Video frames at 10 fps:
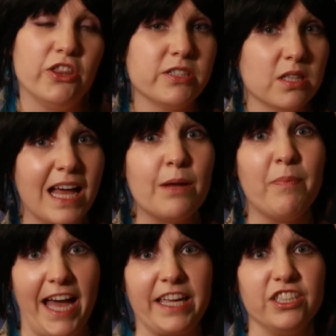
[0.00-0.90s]
there's a lot of
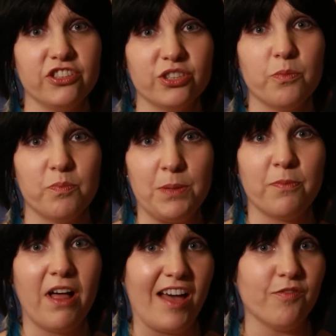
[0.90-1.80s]
baggage.
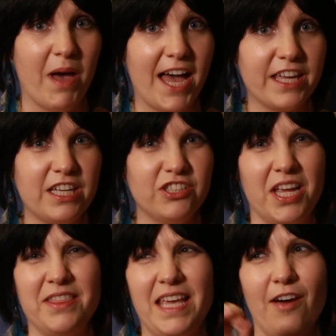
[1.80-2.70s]
People have baggage
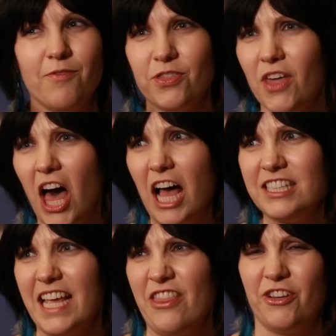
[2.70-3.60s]
and they have
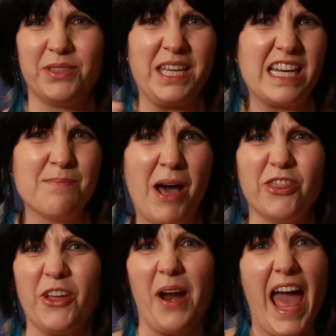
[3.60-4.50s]
thoughts and they're thinking
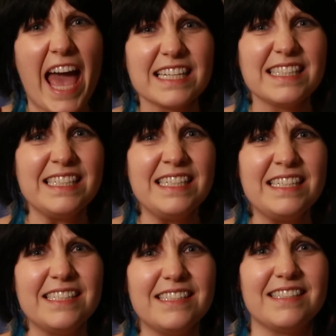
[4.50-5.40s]
about their
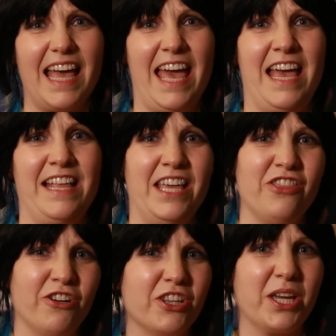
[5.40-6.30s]
exes and then
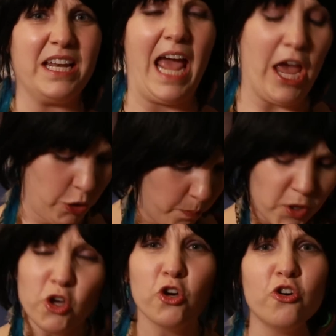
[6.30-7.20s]
they're looking at your
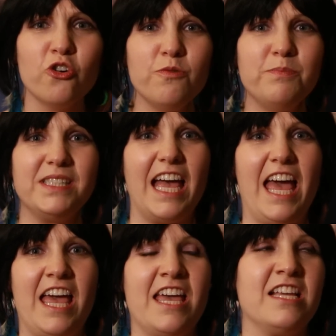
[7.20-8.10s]
boobs
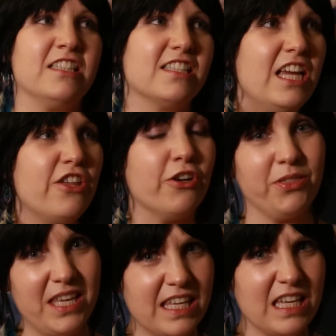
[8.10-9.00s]
and they're
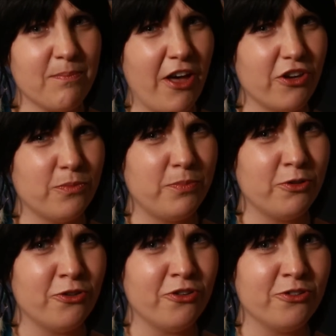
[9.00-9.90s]
thinking about your
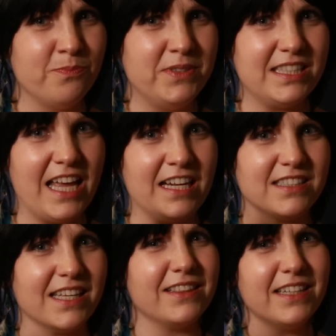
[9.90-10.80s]
boobs and
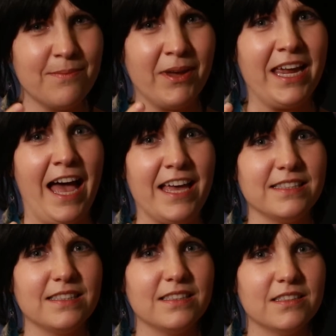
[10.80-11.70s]
it's like, look at my
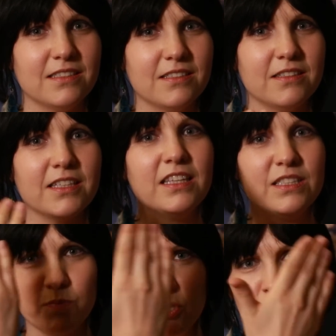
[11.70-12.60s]
eyes. Look at
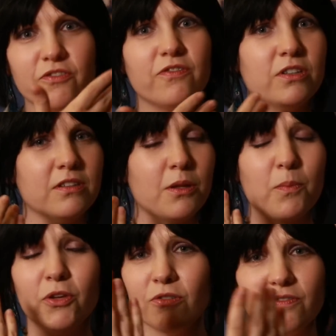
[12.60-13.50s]
these beautiful,
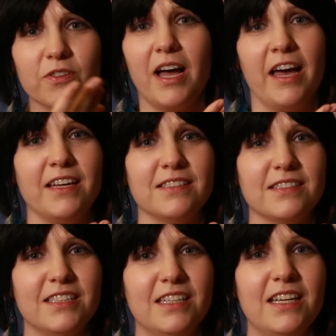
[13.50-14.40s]
beautiful
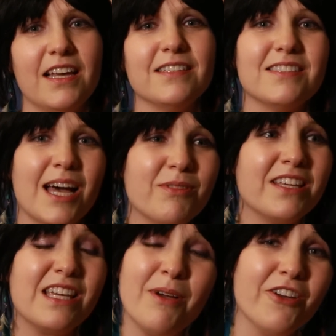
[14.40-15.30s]
eyes. And stop
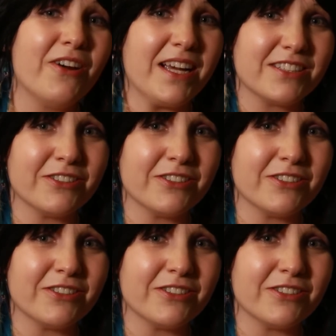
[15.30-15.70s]
thinking about your